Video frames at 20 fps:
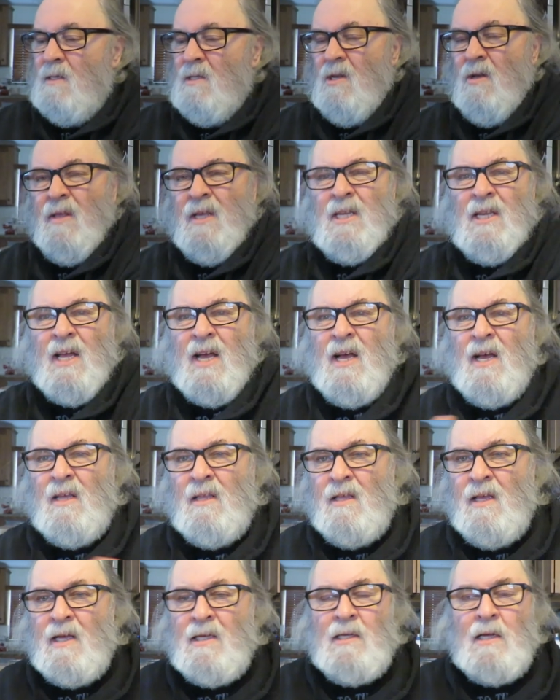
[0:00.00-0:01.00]
So these are kind
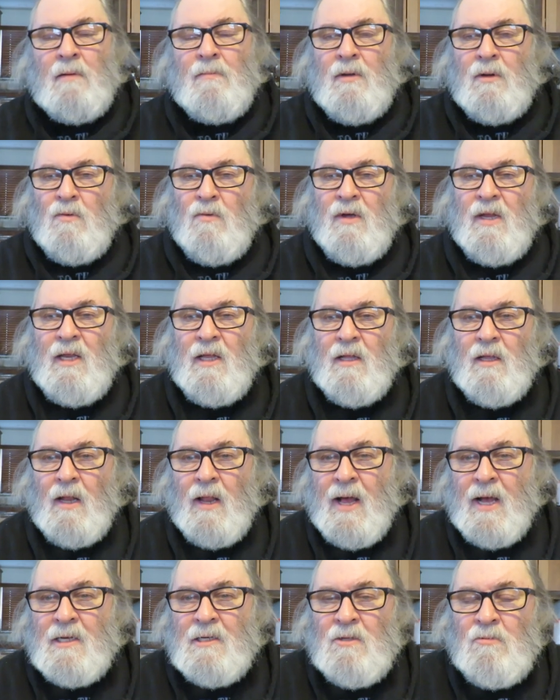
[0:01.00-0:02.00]
of things I've been reading the
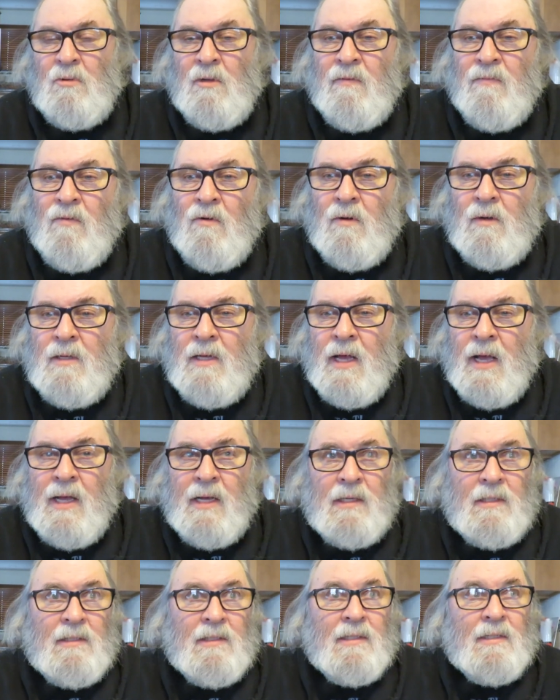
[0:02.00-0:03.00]
last three or four
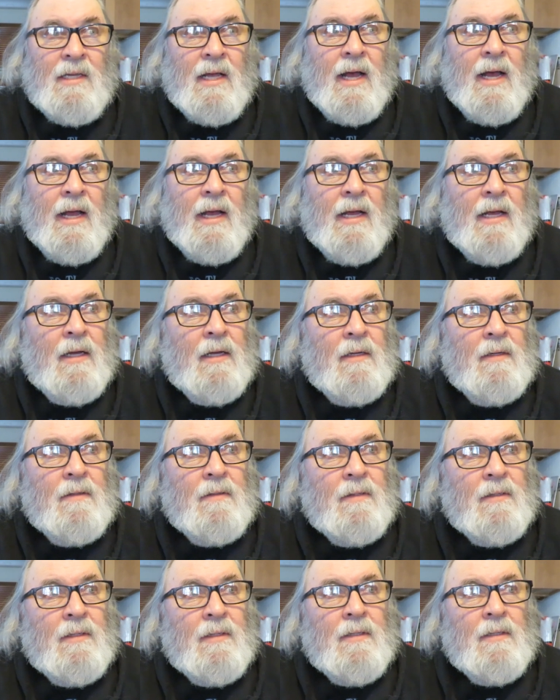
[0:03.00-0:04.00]
days as I
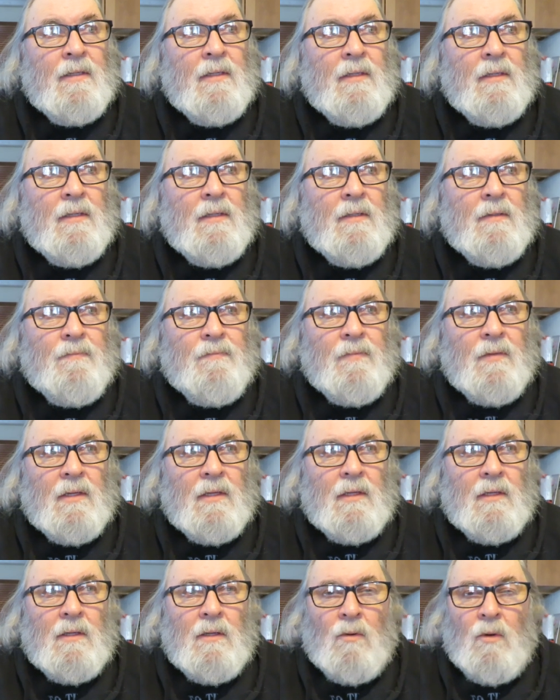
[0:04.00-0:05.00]

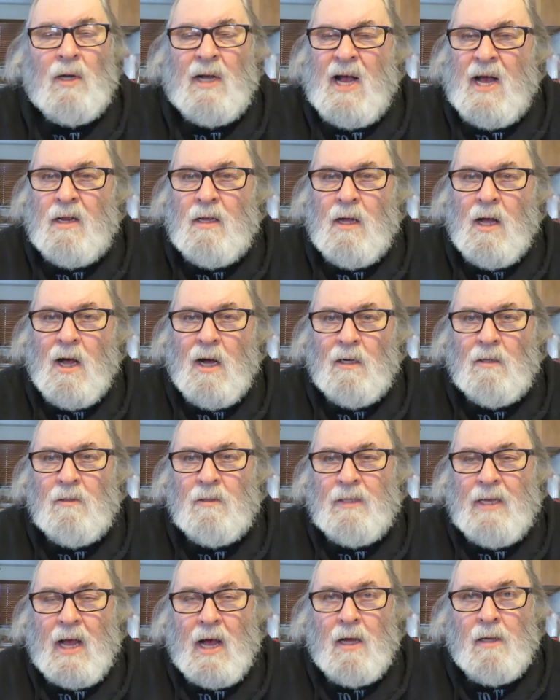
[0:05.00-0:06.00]
uh, kind of
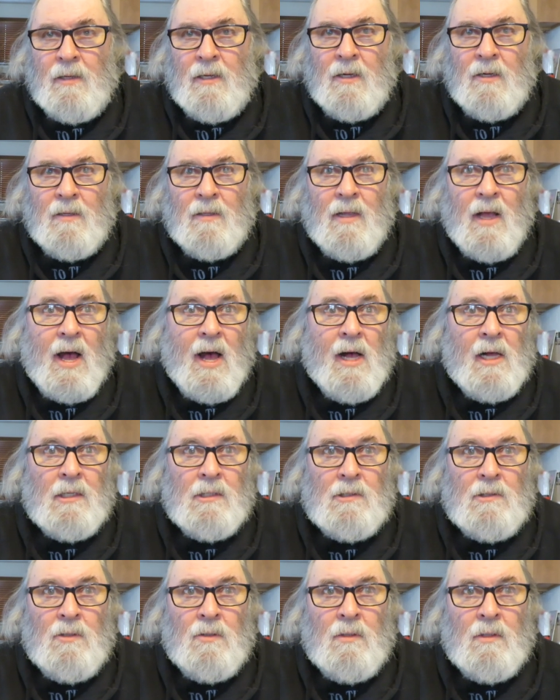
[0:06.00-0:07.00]
hunkered down here in the
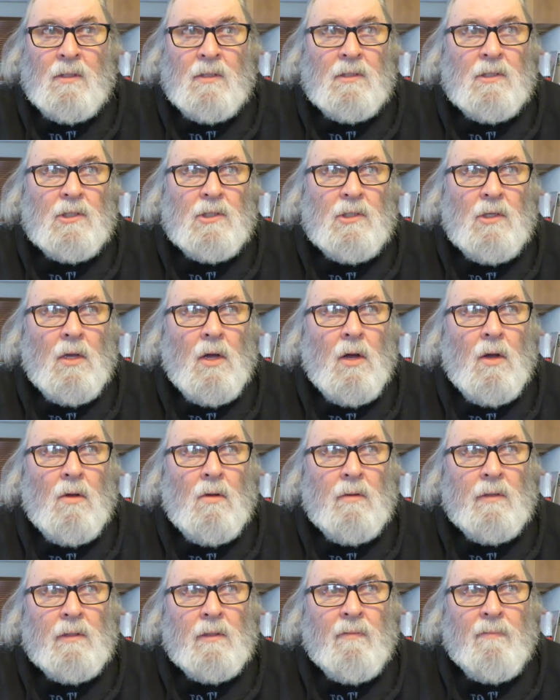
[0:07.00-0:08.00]
house due to the
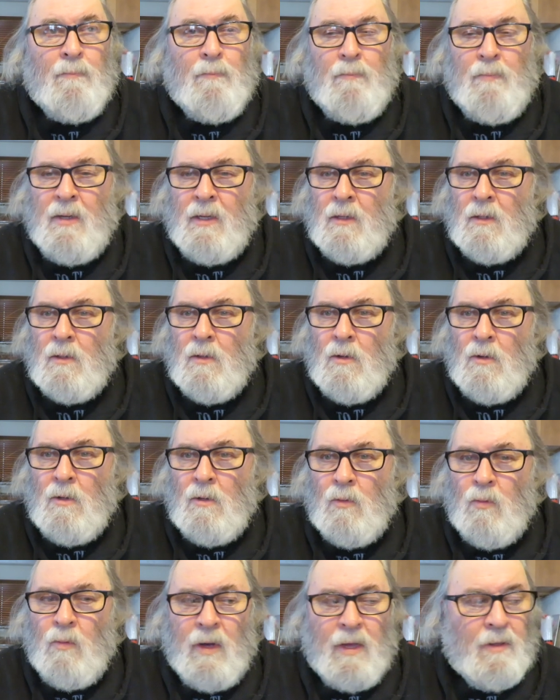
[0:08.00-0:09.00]
snow and the bitter
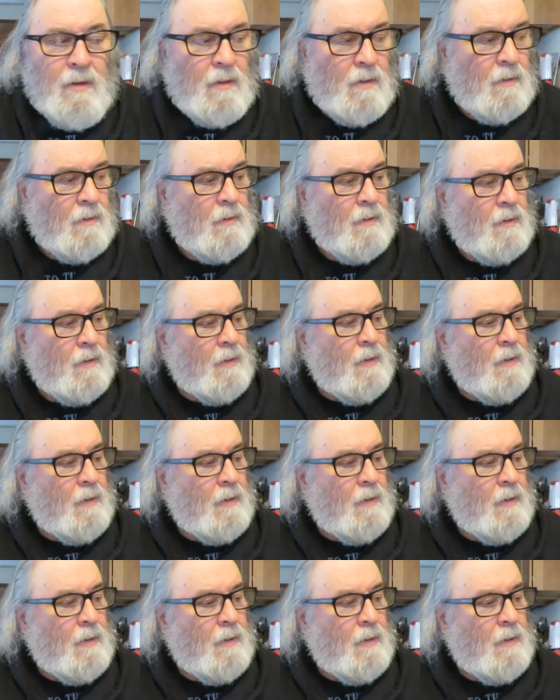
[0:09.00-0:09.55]
cold weather.